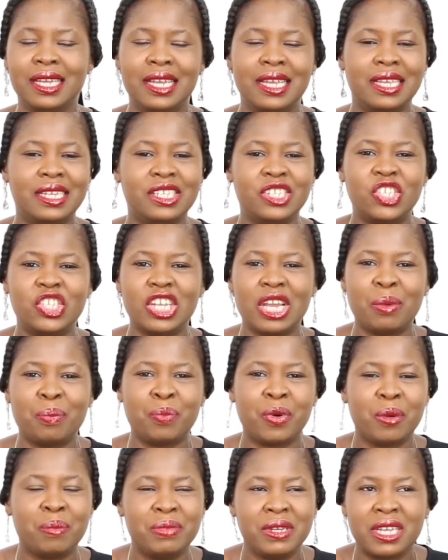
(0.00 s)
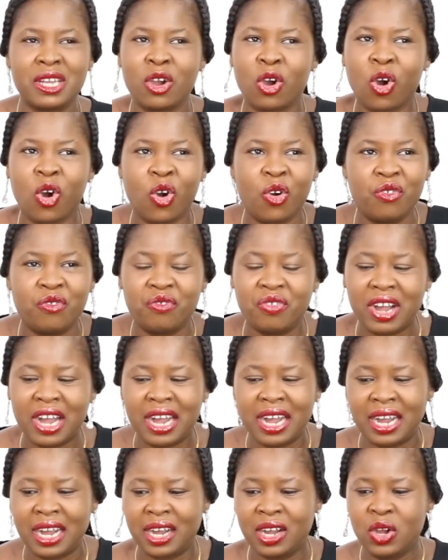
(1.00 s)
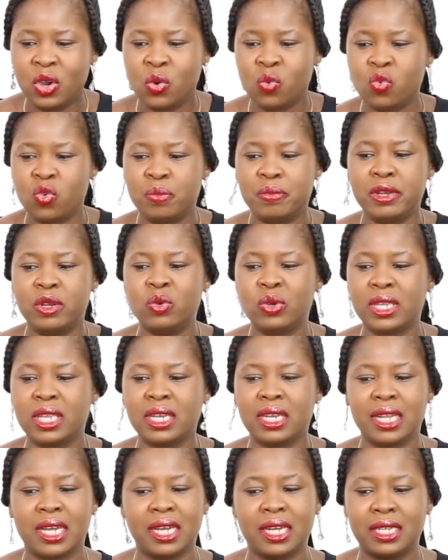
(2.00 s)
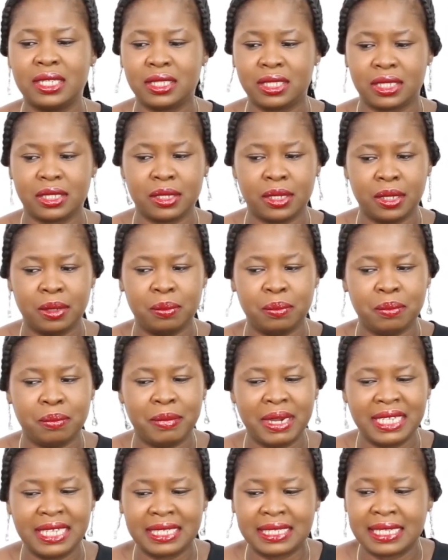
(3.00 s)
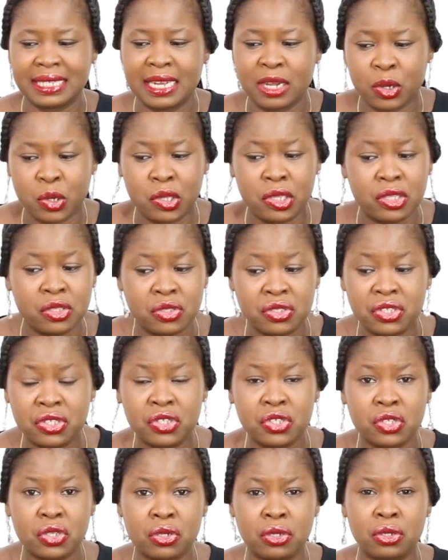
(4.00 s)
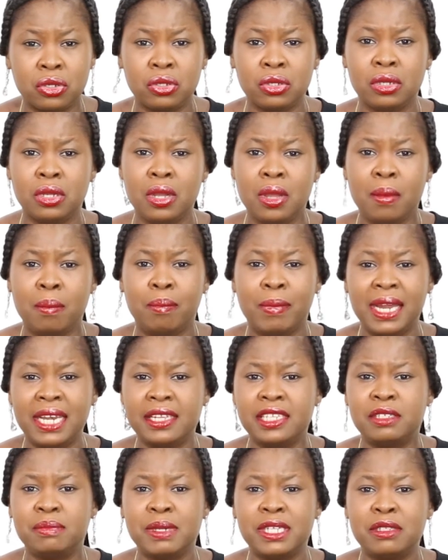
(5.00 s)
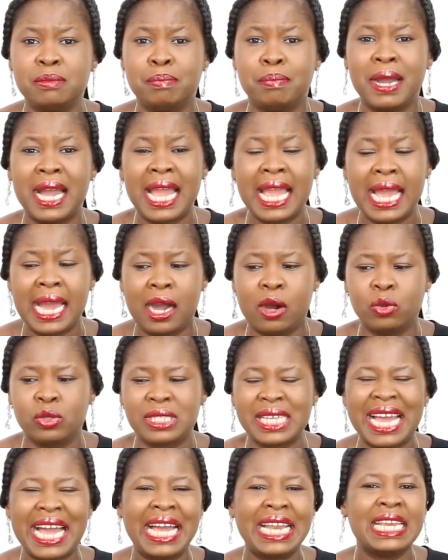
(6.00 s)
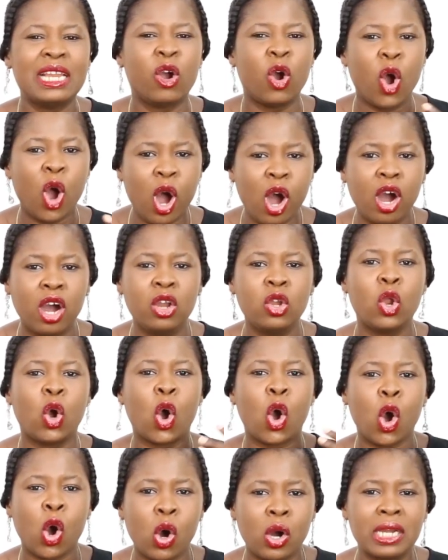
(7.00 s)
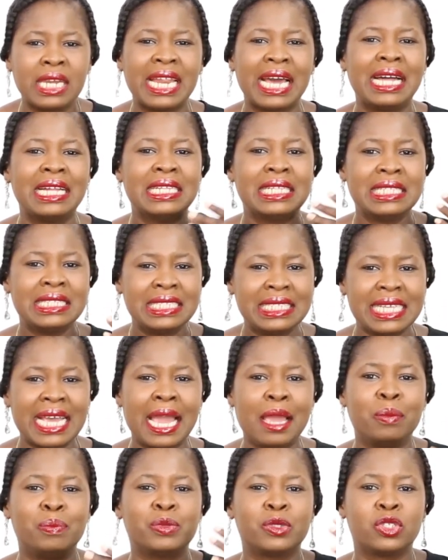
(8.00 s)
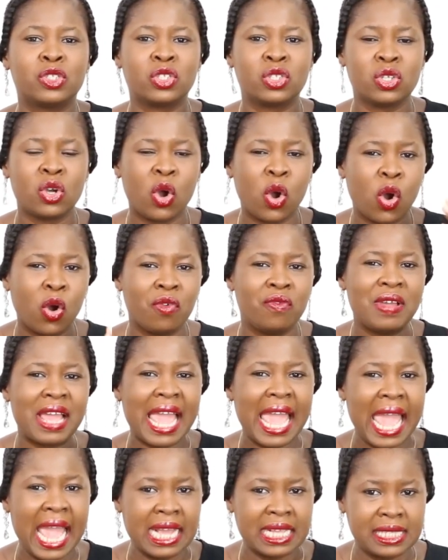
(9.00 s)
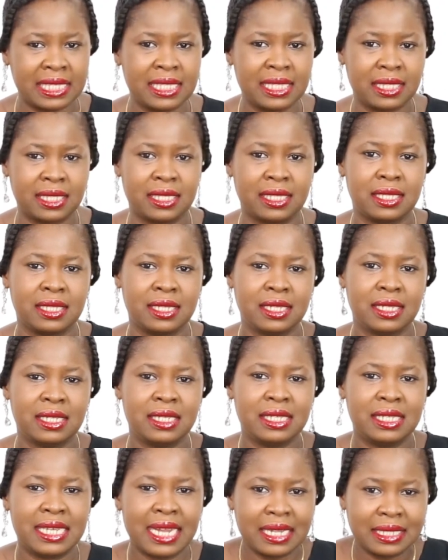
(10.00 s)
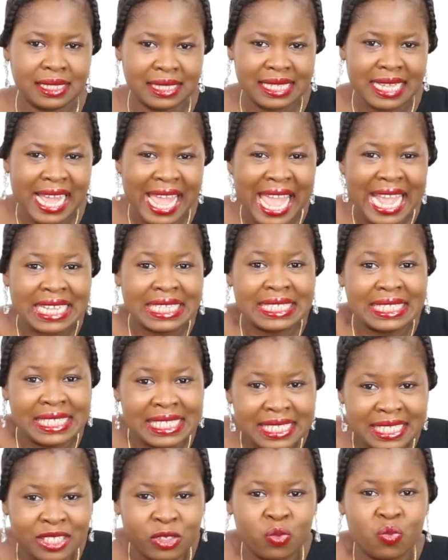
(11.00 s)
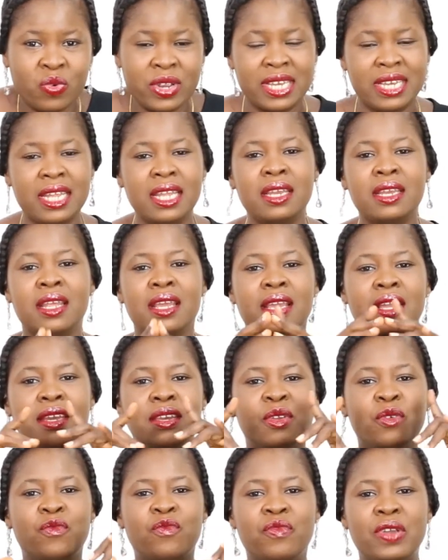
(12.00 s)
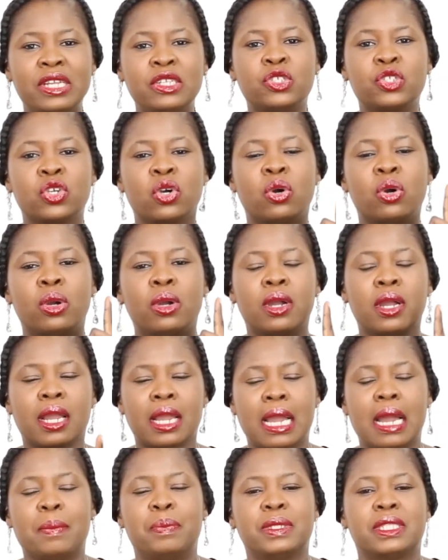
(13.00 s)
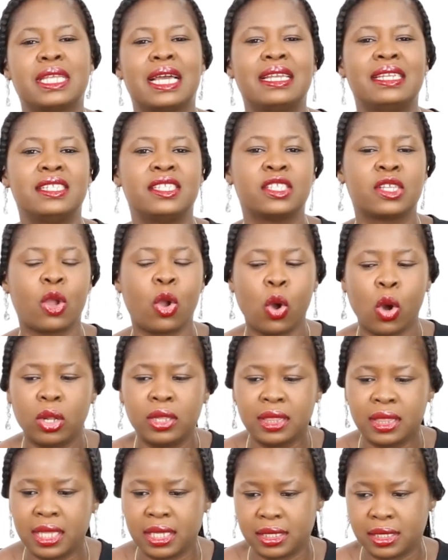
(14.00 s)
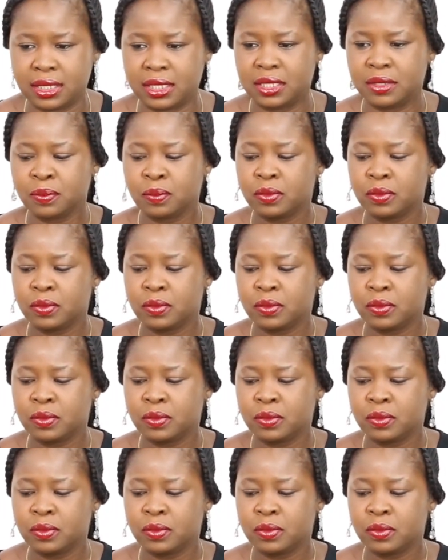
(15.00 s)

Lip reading: initial public offer, we'll be looking at mergers and acquisition, management buyout, and all other types of exits that exist within the venture capitalist context.